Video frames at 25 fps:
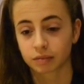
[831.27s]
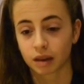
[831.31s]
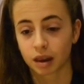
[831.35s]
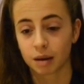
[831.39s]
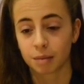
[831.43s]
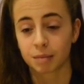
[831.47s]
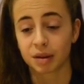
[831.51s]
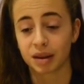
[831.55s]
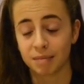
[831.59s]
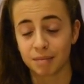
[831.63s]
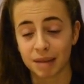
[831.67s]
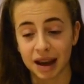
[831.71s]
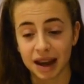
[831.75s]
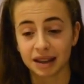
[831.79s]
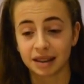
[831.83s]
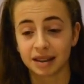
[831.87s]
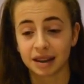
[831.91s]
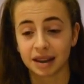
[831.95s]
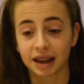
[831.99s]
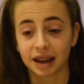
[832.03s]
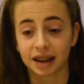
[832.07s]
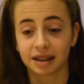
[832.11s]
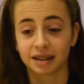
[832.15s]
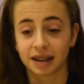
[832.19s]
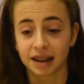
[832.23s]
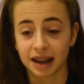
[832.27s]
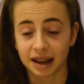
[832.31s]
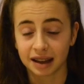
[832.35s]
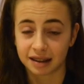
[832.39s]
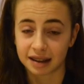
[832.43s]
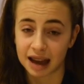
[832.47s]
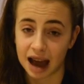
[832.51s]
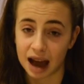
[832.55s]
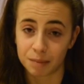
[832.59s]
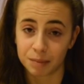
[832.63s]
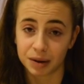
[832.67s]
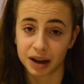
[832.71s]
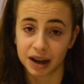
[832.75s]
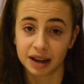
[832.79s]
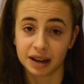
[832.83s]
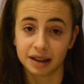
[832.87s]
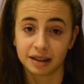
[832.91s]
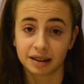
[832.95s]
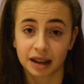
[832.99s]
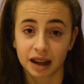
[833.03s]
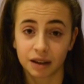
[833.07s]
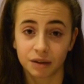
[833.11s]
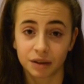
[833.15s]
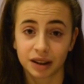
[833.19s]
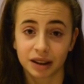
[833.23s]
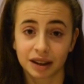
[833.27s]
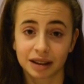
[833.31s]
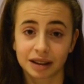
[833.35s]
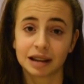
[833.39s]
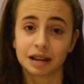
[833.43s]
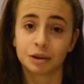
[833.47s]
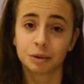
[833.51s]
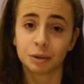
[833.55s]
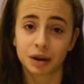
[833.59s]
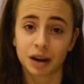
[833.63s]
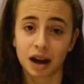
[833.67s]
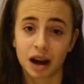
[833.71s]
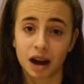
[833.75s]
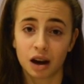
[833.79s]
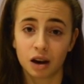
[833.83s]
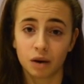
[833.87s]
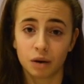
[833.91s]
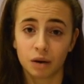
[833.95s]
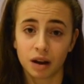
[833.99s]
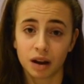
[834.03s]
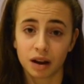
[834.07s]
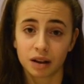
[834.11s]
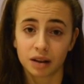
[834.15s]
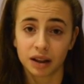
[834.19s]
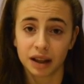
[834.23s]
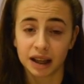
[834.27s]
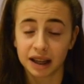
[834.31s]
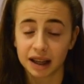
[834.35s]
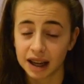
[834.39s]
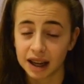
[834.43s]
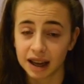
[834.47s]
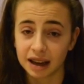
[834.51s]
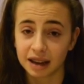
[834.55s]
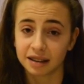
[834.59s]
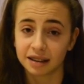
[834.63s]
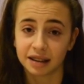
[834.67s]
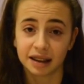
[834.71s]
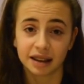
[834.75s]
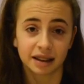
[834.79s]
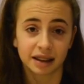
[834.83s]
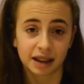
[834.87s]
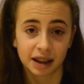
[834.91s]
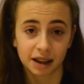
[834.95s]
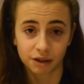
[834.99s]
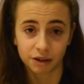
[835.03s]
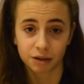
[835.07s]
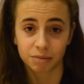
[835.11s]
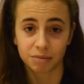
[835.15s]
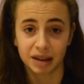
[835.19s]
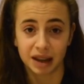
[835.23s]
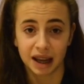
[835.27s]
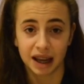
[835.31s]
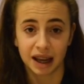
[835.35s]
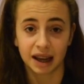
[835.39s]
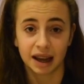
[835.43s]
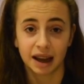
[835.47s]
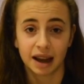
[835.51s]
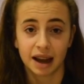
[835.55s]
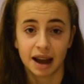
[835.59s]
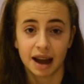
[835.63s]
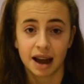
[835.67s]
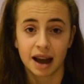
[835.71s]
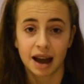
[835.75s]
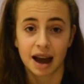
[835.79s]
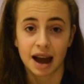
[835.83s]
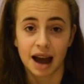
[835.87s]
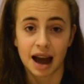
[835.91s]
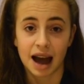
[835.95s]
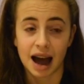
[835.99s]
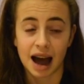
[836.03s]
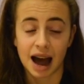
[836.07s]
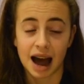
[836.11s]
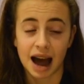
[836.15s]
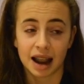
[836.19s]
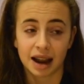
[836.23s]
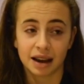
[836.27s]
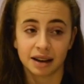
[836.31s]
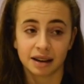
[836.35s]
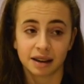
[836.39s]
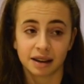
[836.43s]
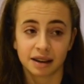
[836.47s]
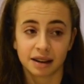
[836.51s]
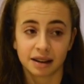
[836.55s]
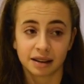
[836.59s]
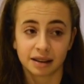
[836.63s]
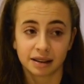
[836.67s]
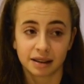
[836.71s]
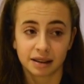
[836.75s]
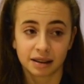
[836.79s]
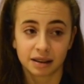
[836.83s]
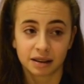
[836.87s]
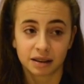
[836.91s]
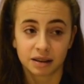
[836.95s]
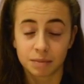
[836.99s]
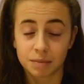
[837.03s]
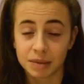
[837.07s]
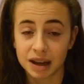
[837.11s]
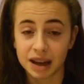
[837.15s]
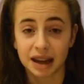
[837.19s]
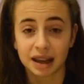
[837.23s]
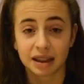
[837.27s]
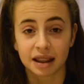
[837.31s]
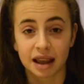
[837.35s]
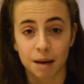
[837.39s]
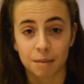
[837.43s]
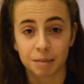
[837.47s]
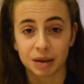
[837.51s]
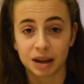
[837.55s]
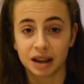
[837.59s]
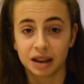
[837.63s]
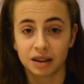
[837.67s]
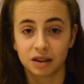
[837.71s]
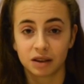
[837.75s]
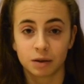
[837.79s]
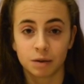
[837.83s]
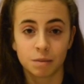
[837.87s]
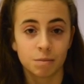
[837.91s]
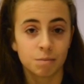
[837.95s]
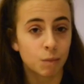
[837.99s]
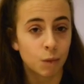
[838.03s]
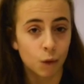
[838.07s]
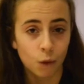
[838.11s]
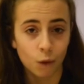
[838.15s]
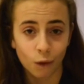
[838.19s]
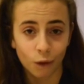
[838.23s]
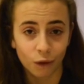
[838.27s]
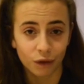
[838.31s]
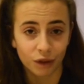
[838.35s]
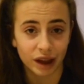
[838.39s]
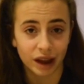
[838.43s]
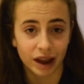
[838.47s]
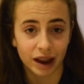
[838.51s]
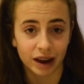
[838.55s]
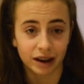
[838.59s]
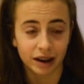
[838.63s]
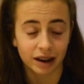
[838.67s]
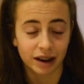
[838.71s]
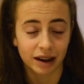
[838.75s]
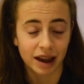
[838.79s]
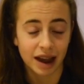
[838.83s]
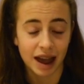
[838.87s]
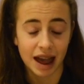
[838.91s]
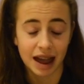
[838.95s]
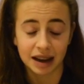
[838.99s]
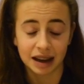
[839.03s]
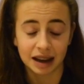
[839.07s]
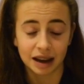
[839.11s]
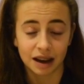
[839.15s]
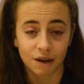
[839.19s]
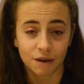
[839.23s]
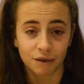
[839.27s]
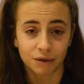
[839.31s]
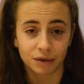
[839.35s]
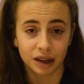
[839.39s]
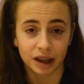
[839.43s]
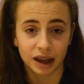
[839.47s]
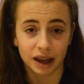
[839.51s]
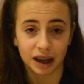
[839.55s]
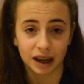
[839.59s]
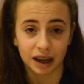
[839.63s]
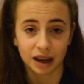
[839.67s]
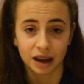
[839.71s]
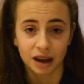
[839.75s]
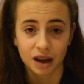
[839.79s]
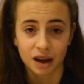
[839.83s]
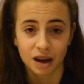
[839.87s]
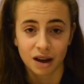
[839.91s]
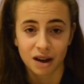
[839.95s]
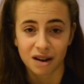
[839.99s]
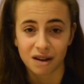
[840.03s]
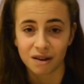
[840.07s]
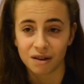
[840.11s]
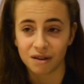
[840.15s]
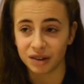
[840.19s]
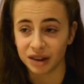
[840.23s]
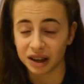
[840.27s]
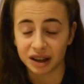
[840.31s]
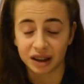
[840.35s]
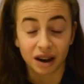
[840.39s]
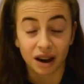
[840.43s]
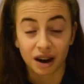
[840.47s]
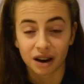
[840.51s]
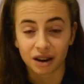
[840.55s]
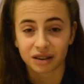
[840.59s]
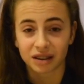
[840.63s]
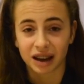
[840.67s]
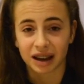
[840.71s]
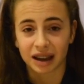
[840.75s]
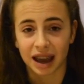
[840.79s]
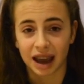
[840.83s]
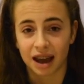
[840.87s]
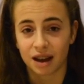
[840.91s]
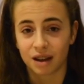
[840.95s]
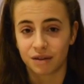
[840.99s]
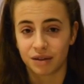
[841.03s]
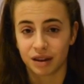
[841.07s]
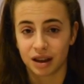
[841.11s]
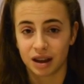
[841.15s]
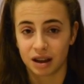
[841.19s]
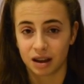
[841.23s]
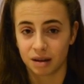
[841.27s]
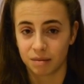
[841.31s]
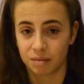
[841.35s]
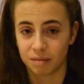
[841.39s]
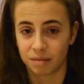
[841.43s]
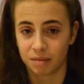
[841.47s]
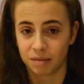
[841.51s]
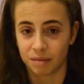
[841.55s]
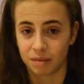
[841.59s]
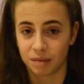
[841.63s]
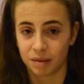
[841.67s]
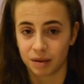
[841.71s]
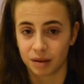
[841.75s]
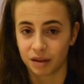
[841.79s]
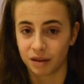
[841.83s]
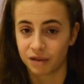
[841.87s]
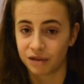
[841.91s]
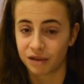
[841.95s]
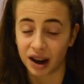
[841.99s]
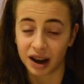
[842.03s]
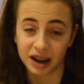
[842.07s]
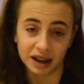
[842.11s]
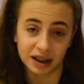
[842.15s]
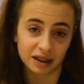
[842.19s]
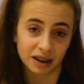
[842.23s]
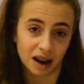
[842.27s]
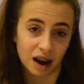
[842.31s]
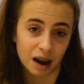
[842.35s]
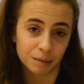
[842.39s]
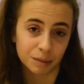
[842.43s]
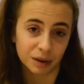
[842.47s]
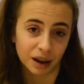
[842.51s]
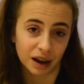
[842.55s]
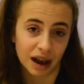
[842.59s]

But the main thing is he's happy, and he's giving this little girl the years he's given me, and to me that means more than any of the videos I get of him, the funny times I